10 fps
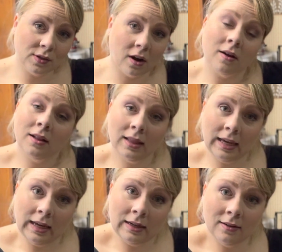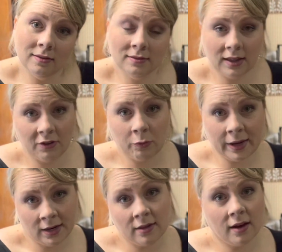are clean, they've
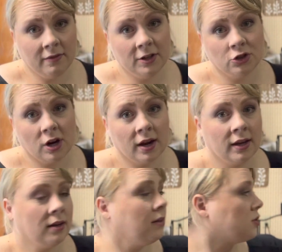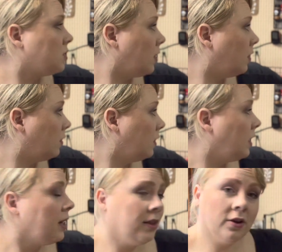been in the oven drying, so
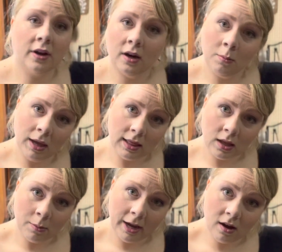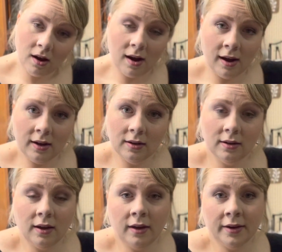they're gonna be a little bit hot.
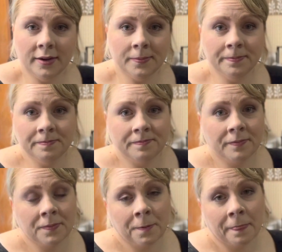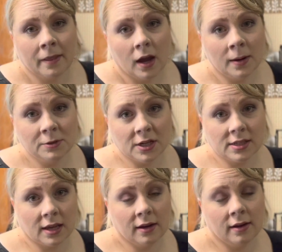I'm just
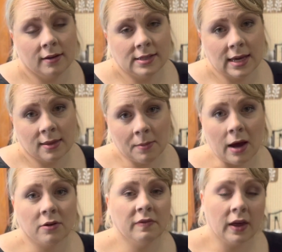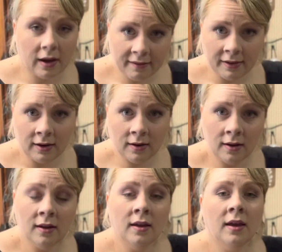gonna take them out of the oven
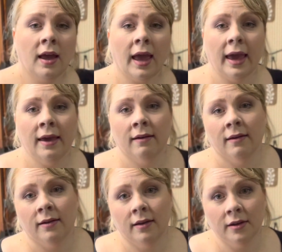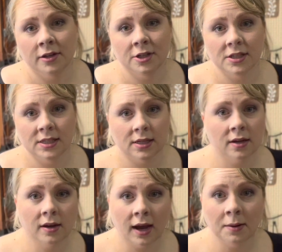and just
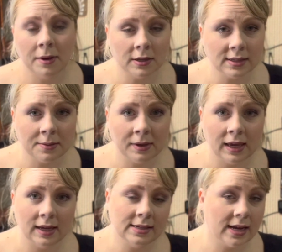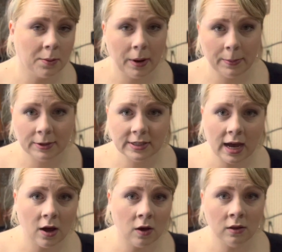kind of melt some ghee, take a paper
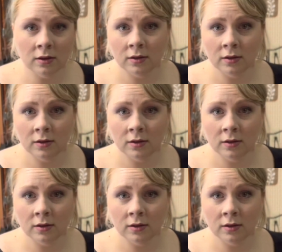towel,